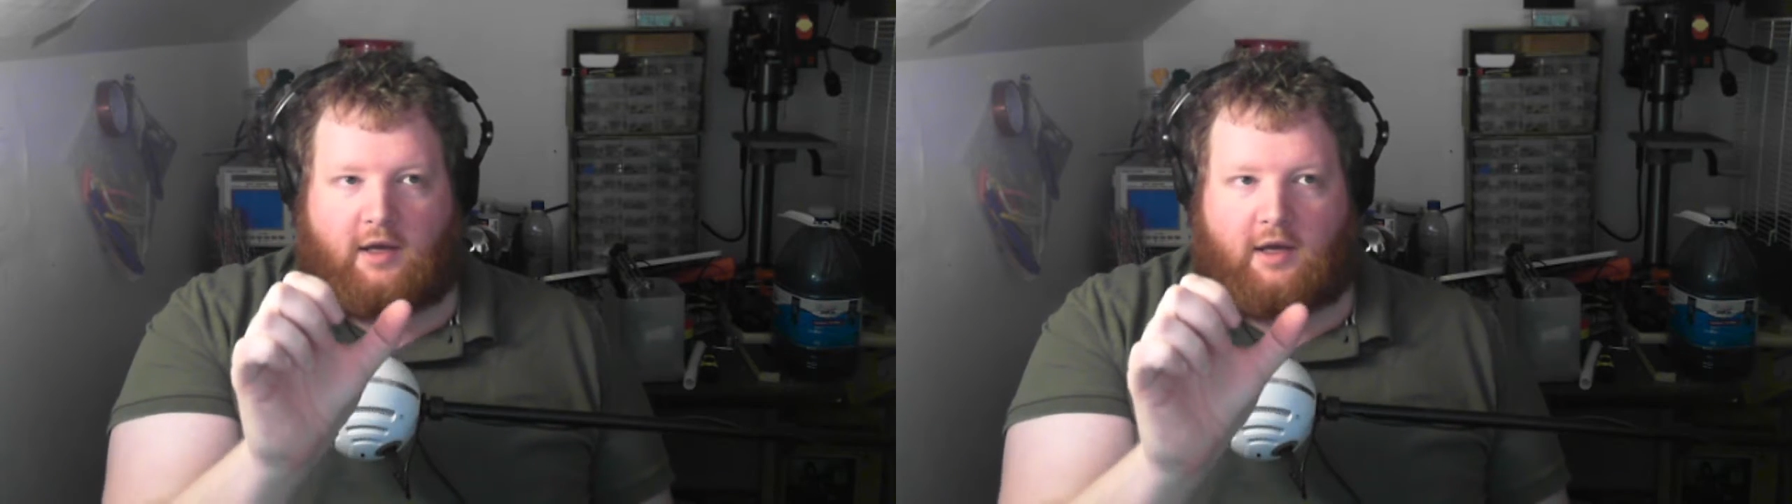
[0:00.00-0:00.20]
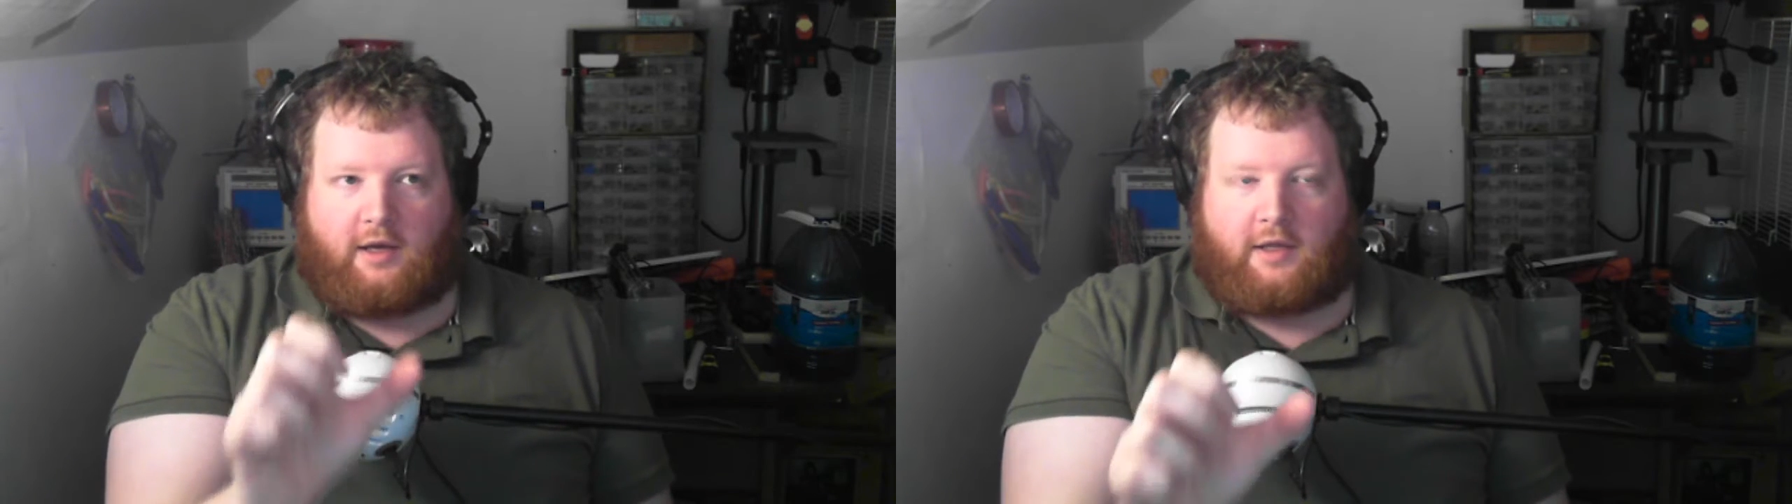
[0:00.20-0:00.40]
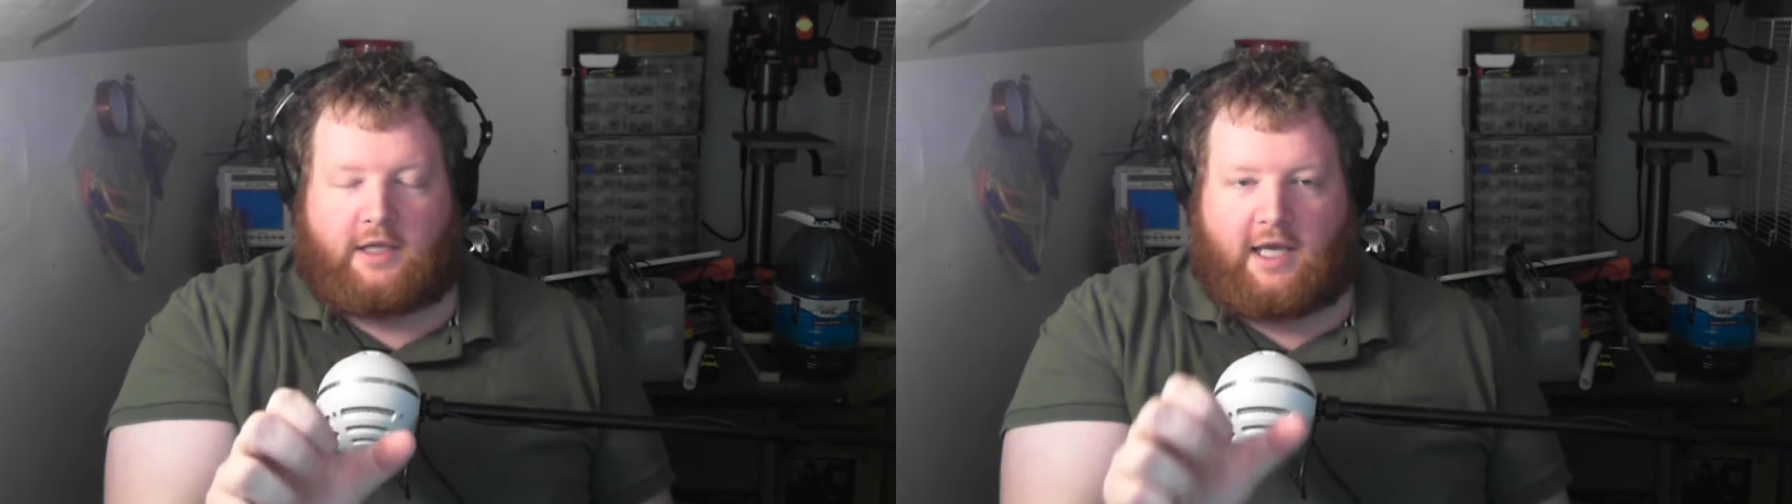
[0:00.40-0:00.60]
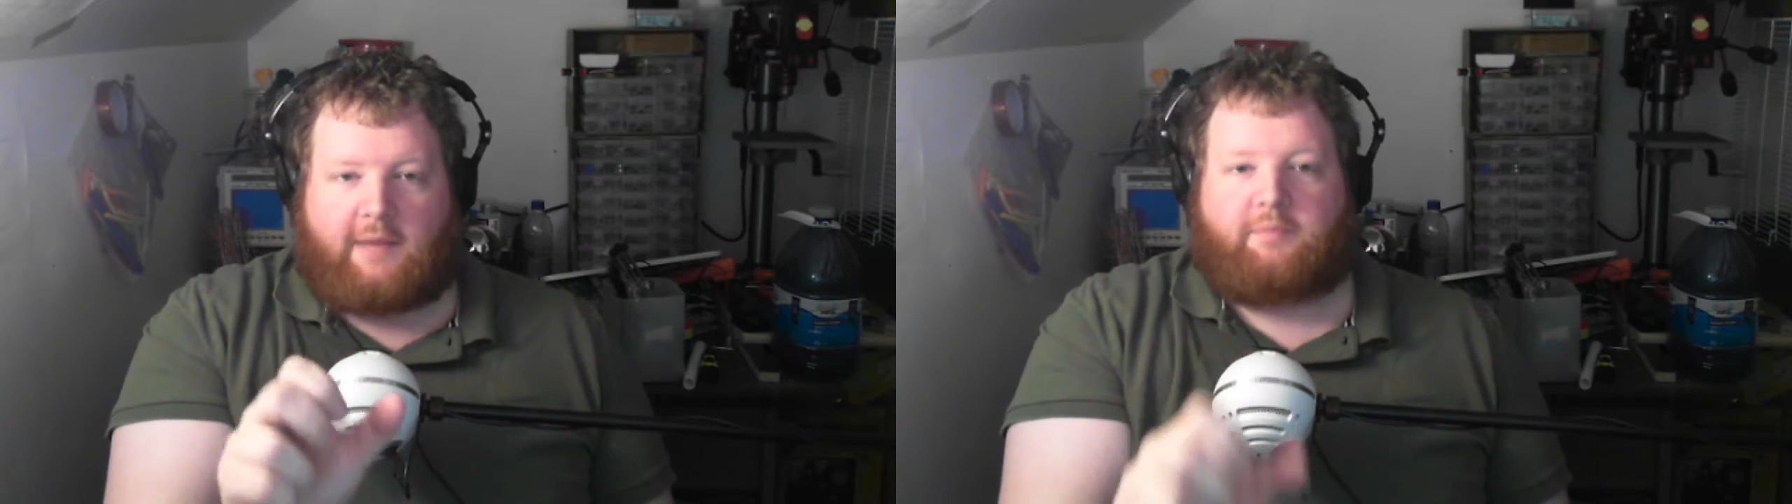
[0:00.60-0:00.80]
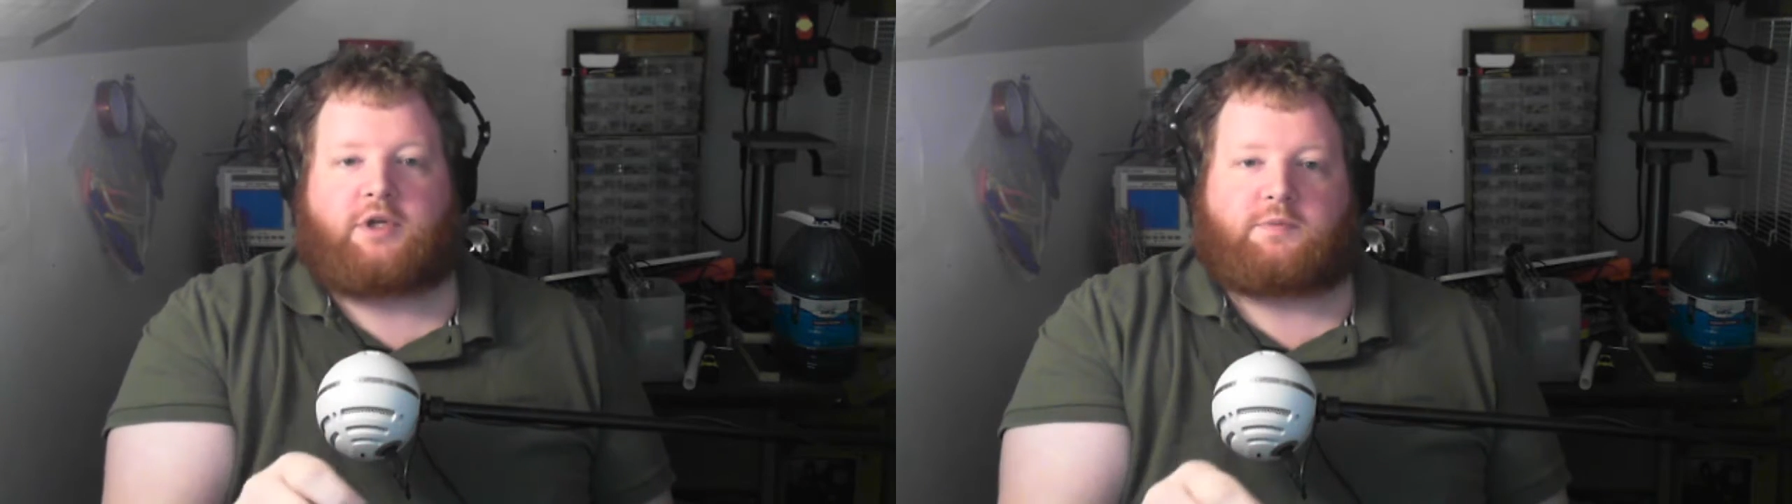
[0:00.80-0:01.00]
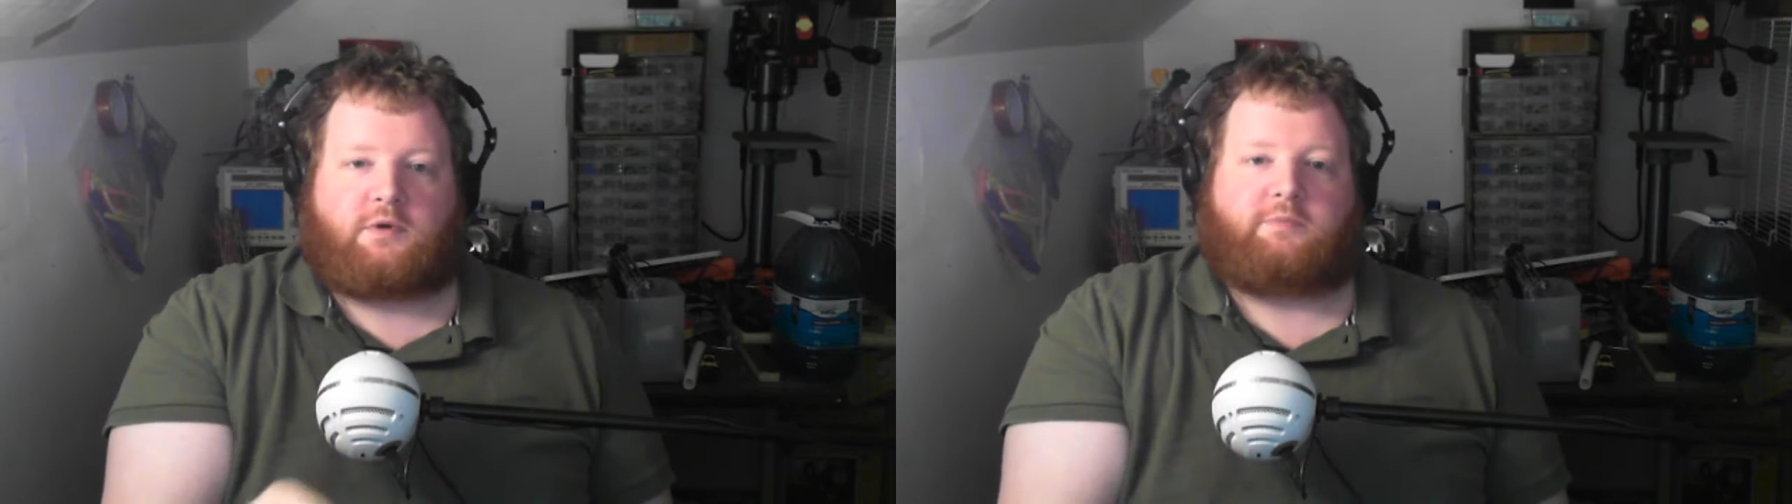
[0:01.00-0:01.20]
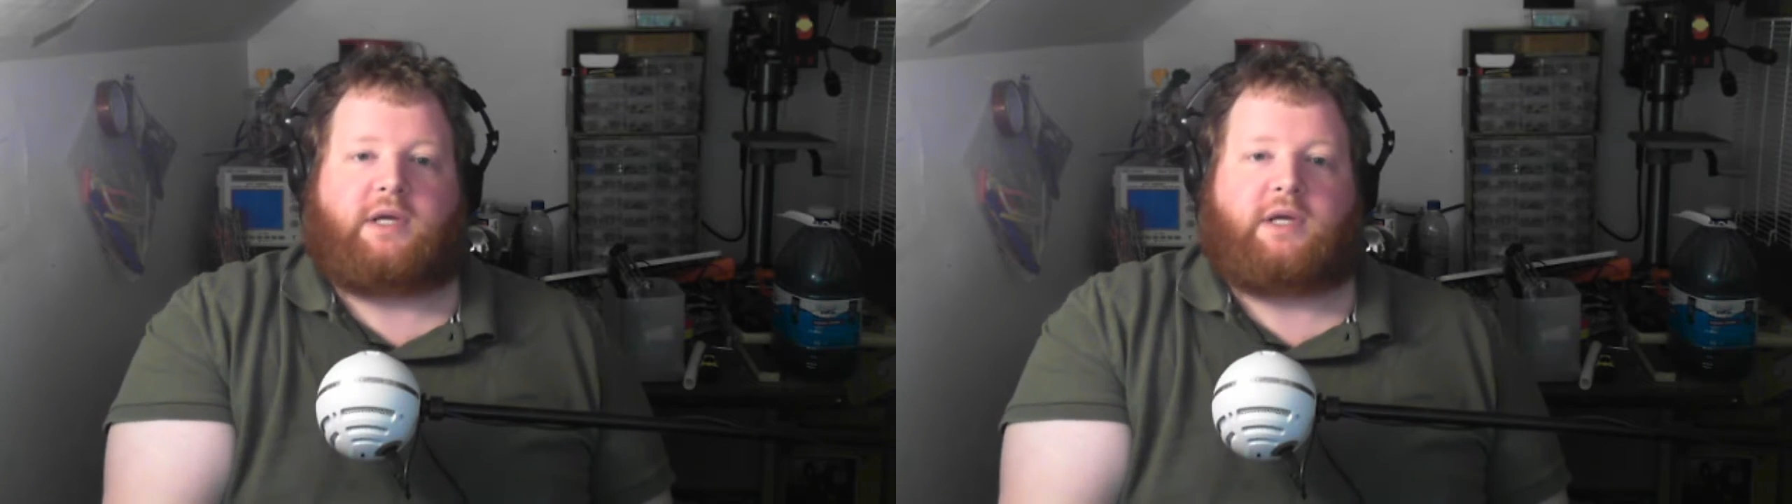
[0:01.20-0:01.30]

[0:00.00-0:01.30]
and the inputs would